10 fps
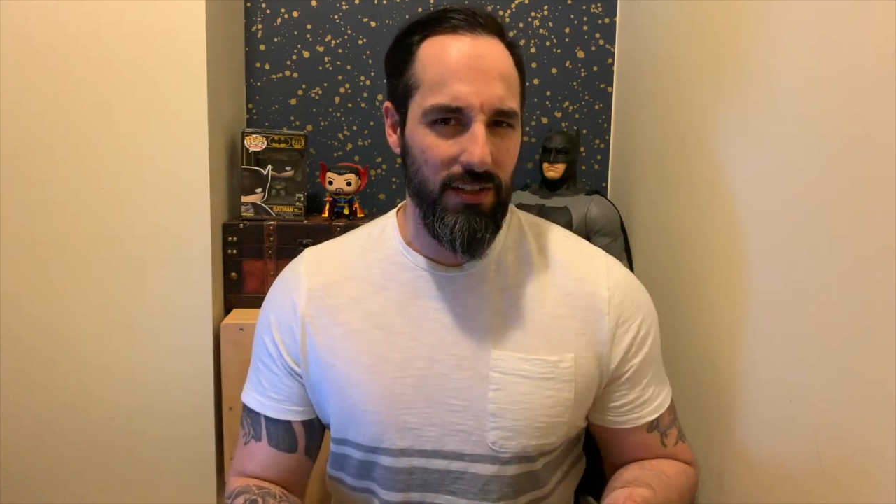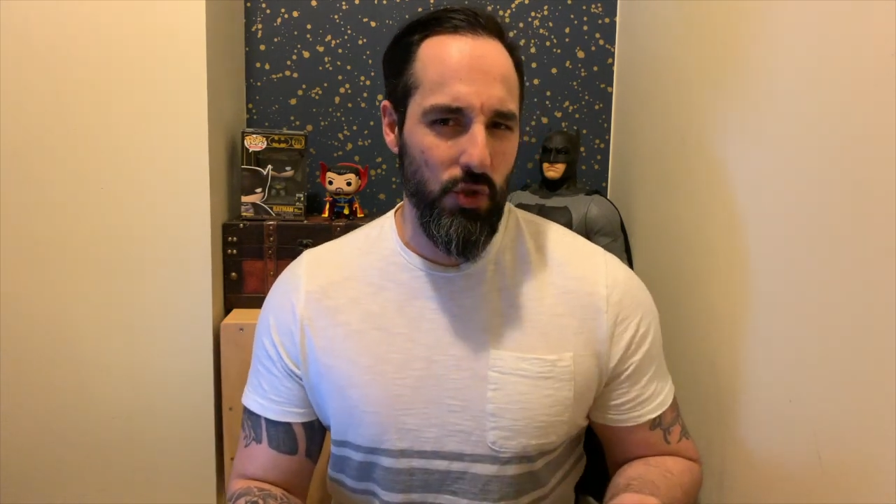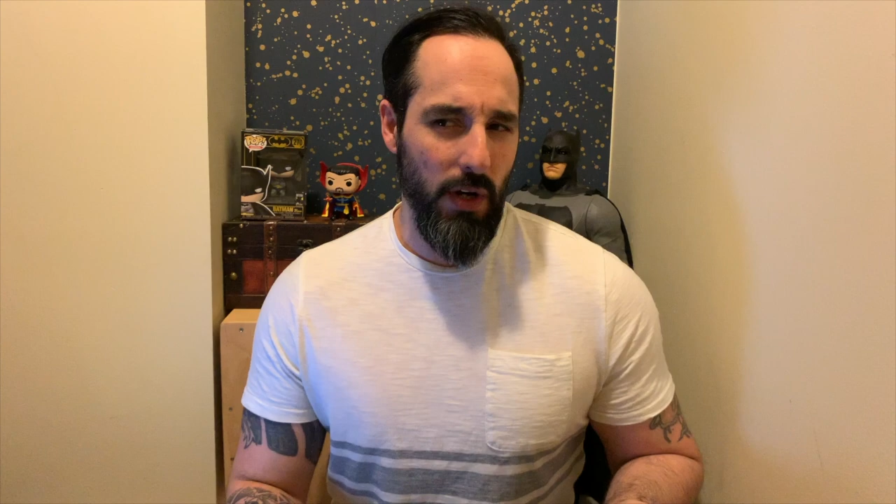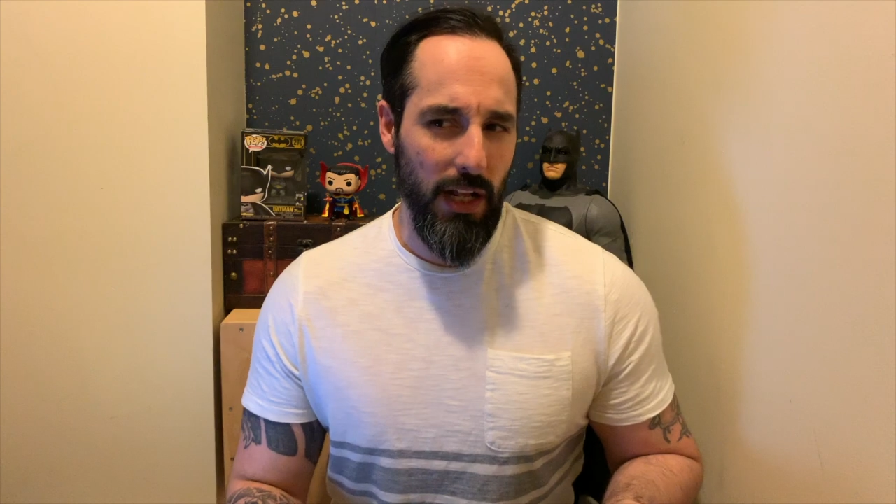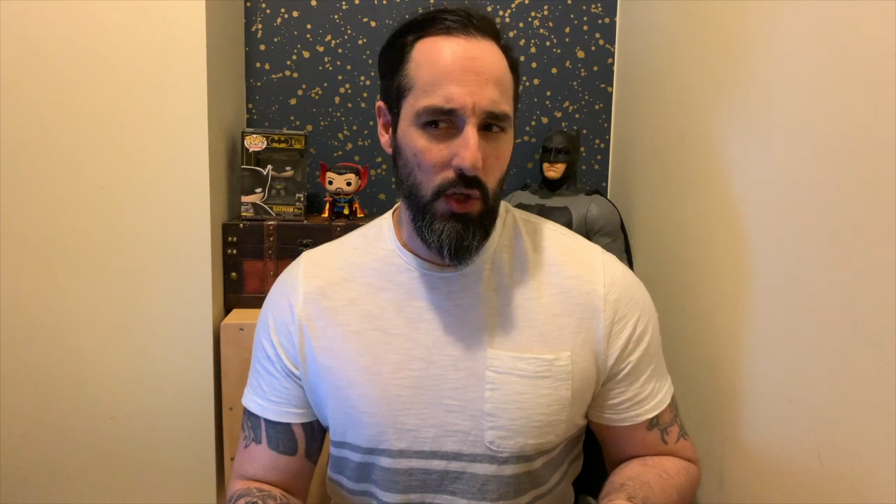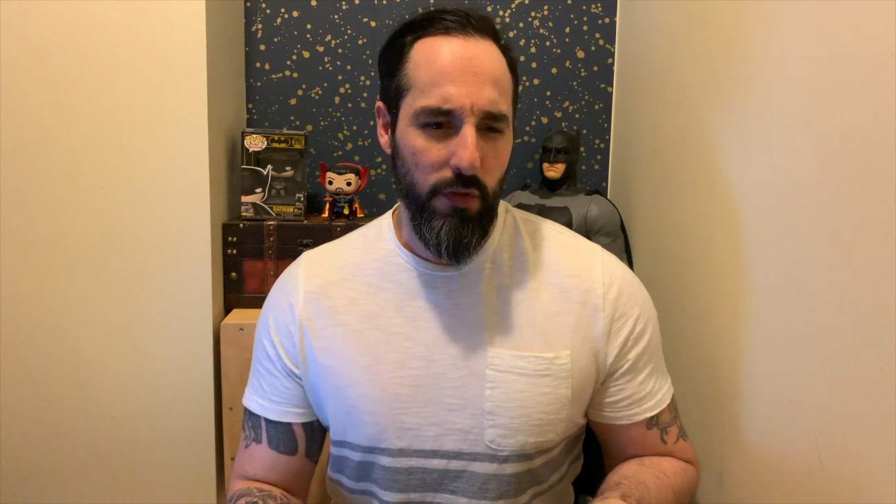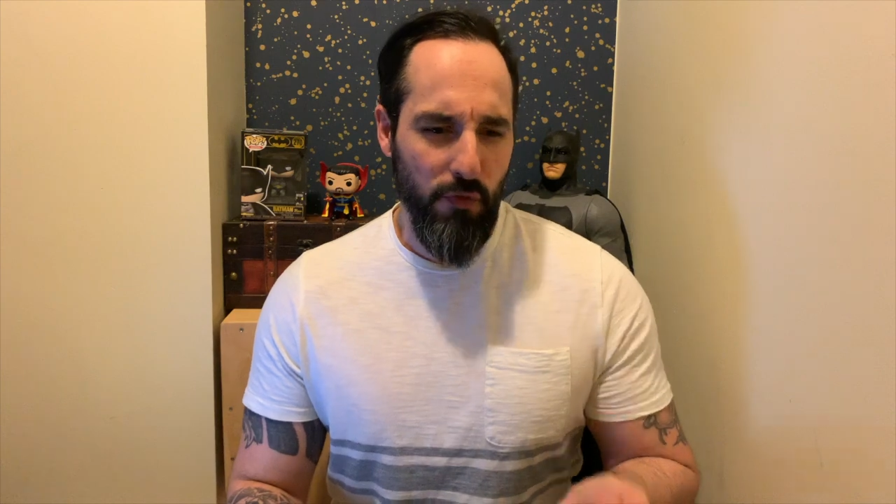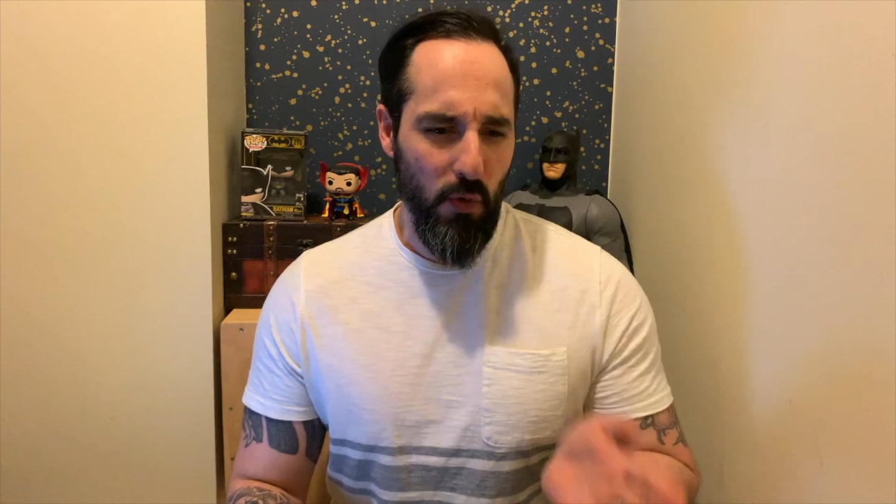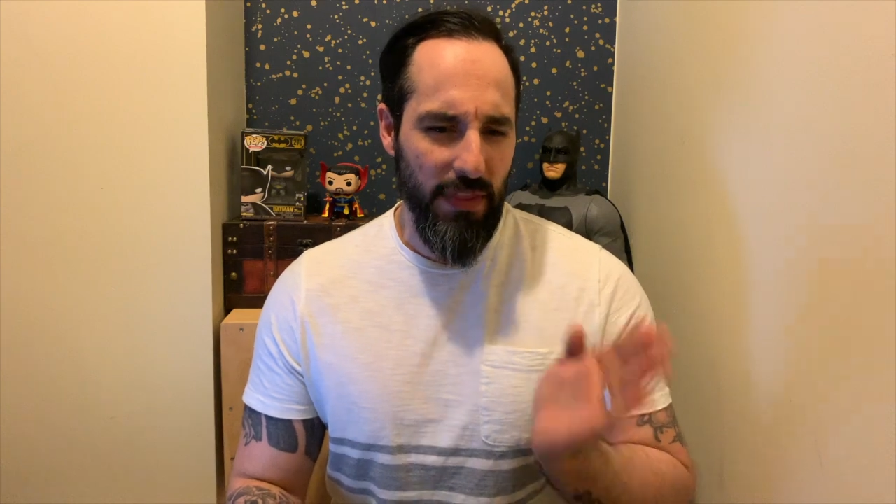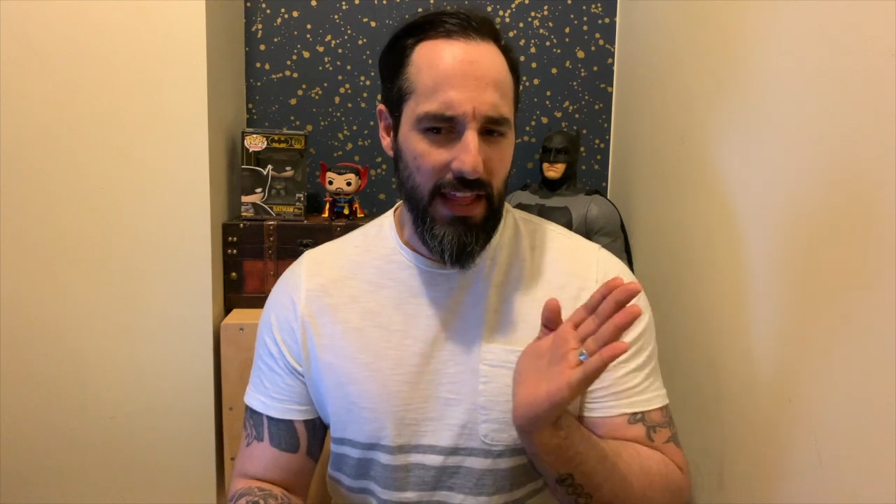trailer
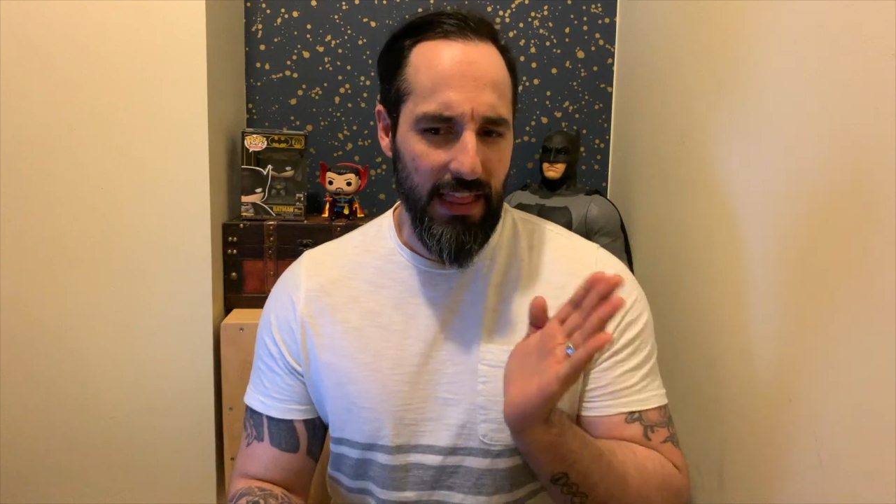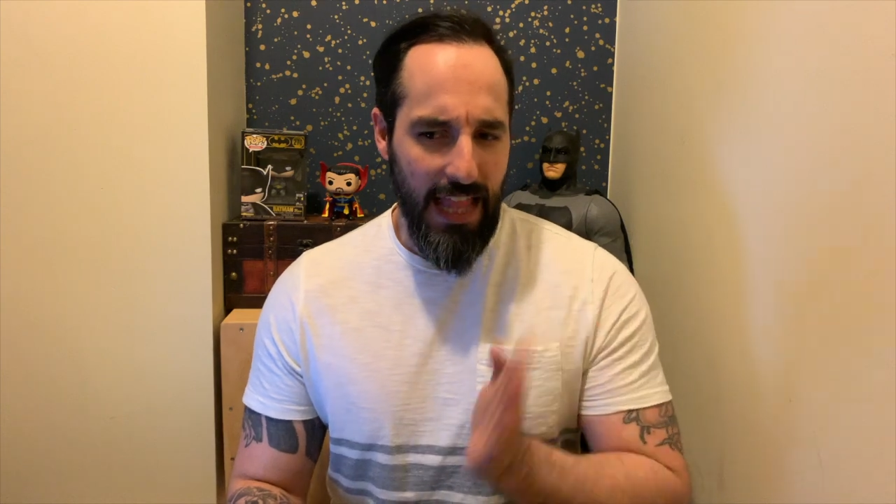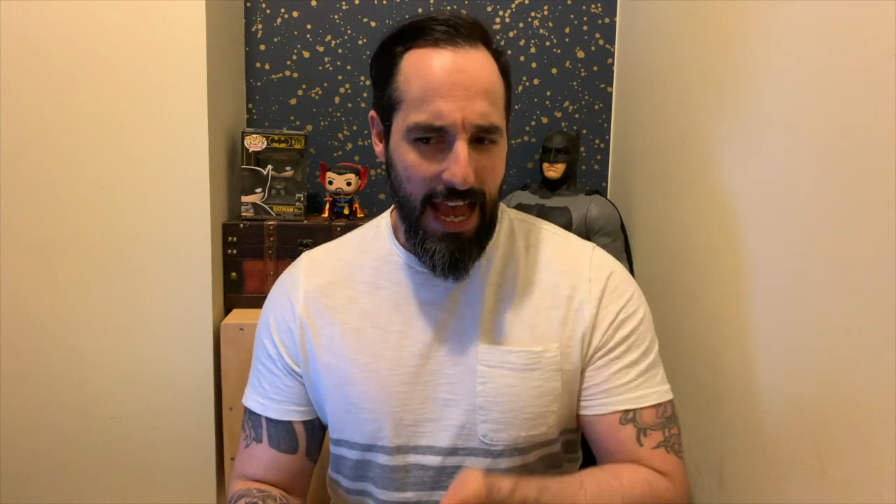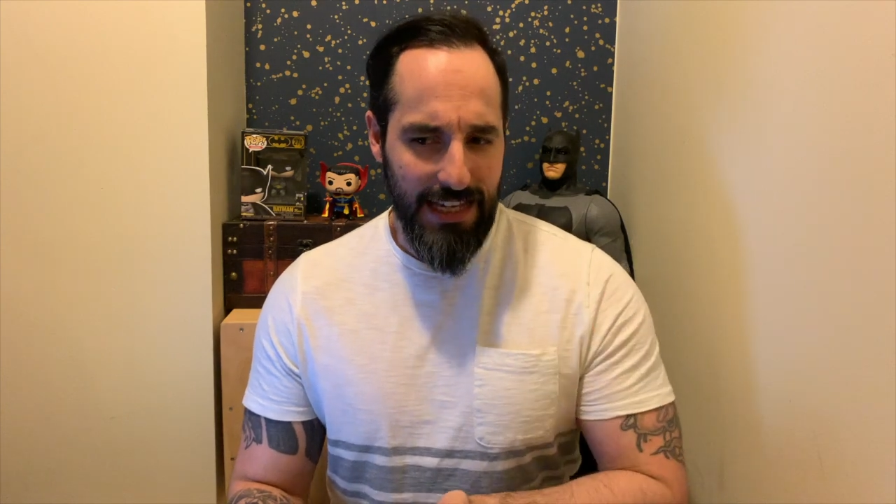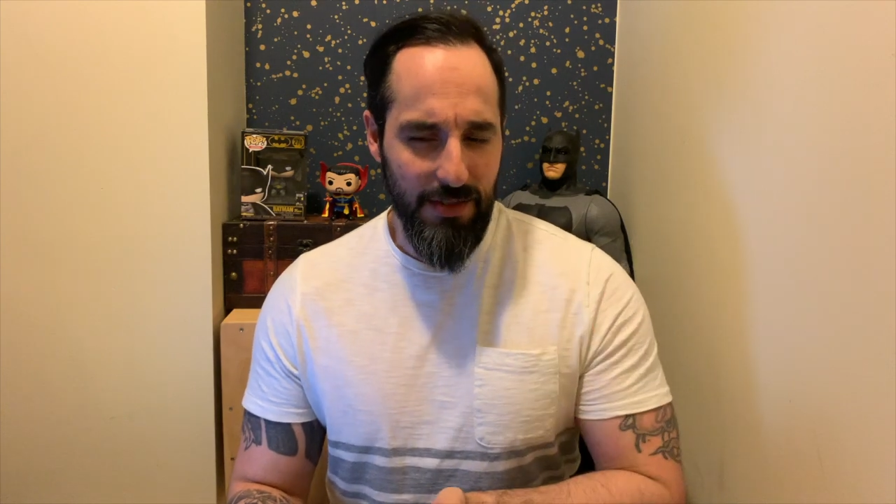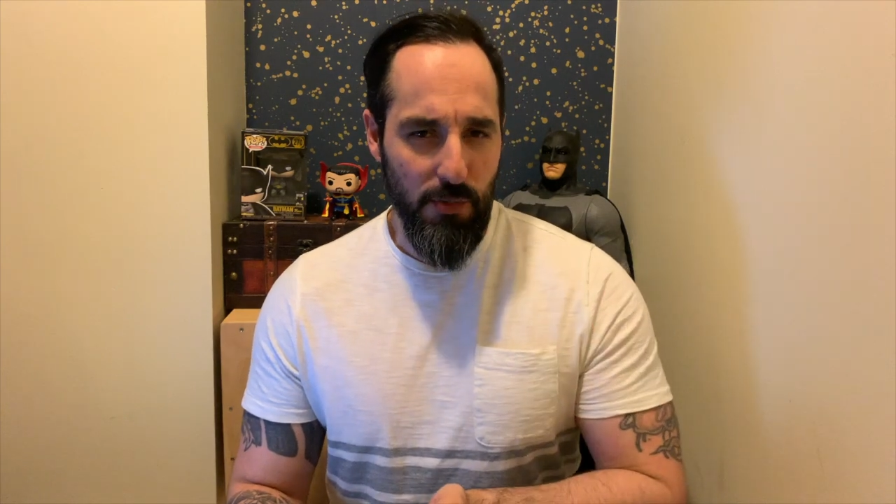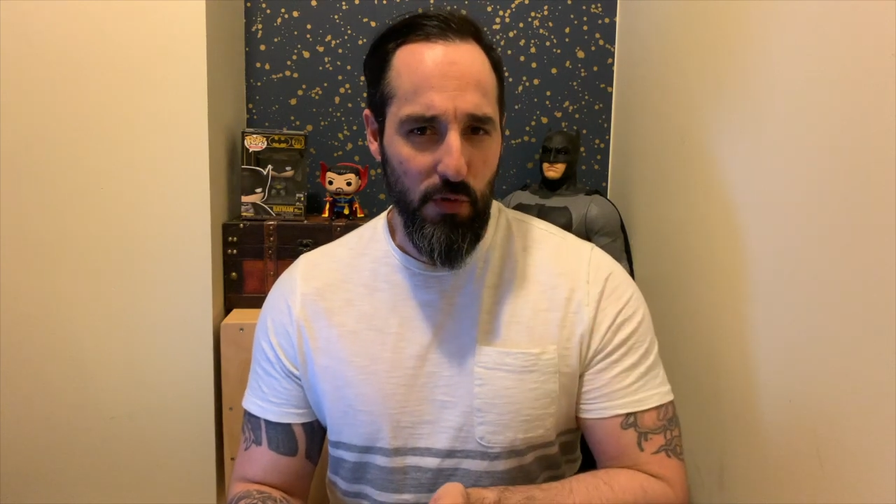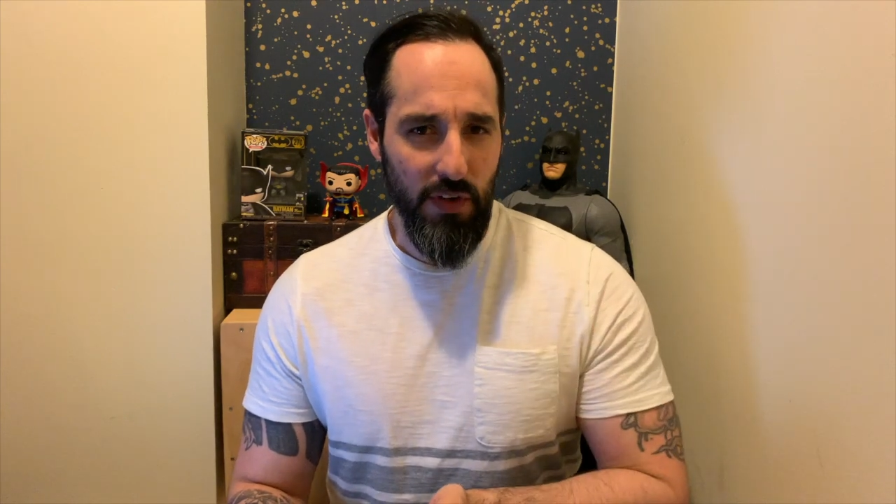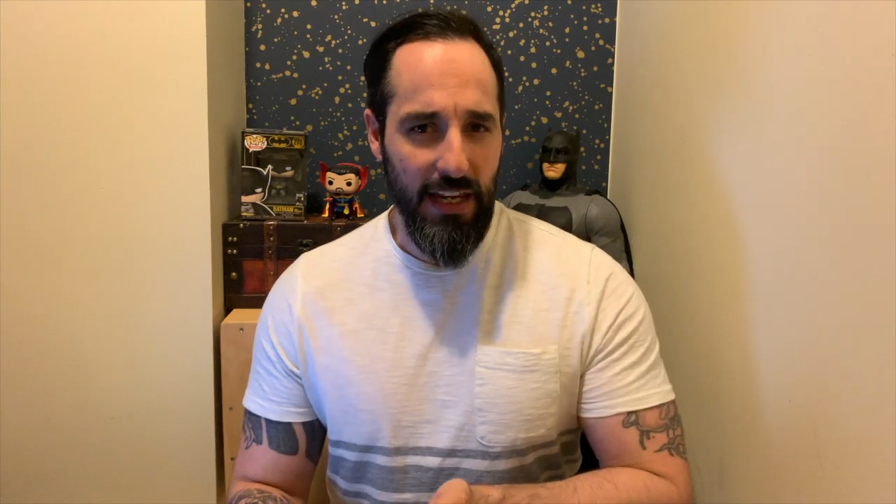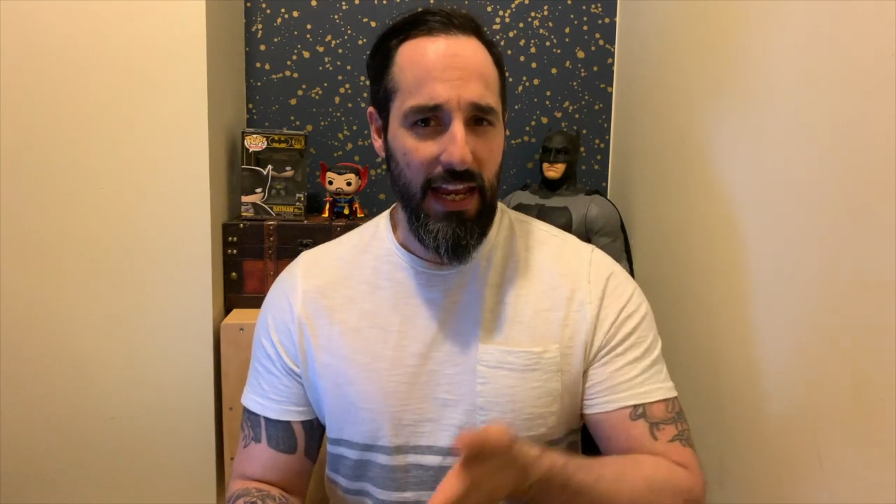for the last
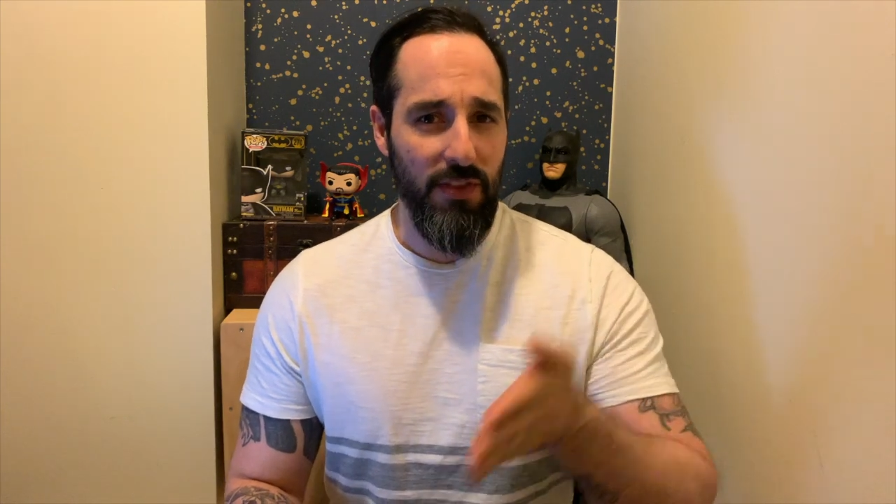movie